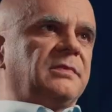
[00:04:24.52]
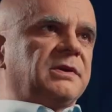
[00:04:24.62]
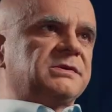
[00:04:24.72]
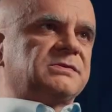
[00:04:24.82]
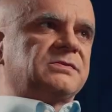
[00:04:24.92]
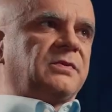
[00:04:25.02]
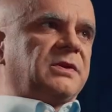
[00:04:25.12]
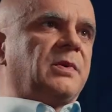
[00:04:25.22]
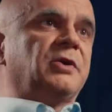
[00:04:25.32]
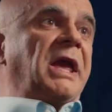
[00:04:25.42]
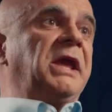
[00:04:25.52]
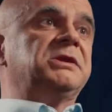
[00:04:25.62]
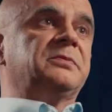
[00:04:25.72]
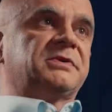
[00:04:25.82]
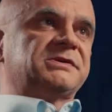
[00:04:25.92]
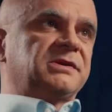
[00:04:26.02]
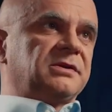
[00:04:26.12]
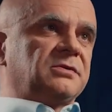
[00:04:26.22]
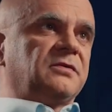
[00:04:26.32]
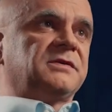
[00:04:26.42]
is with about
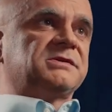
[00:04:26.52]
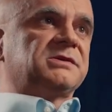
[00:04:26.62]
80% of the